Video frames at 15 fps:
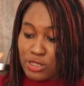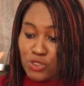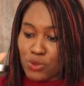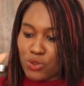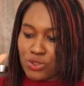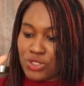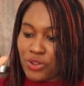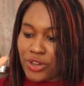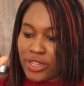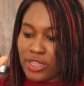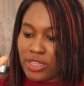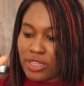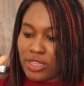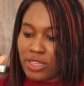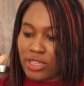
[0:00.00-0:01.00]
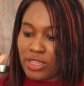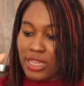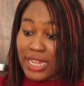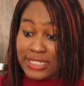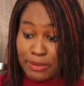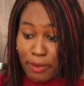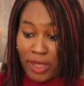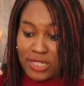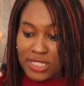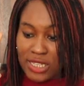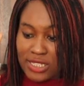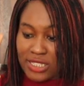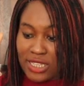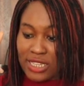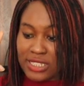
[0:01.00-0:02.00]

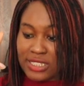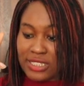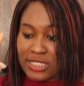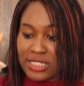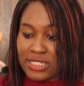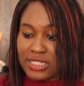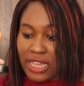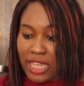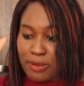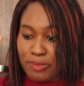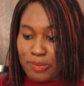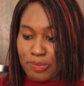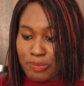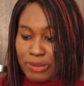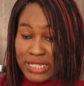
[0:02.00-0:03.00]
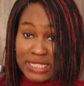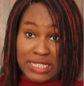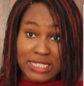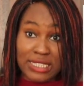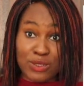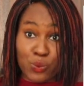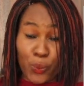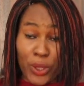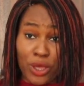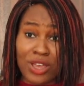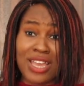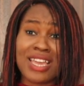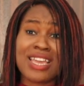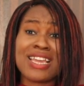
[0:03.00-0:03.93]
antibiotics, anti-diabetics as well.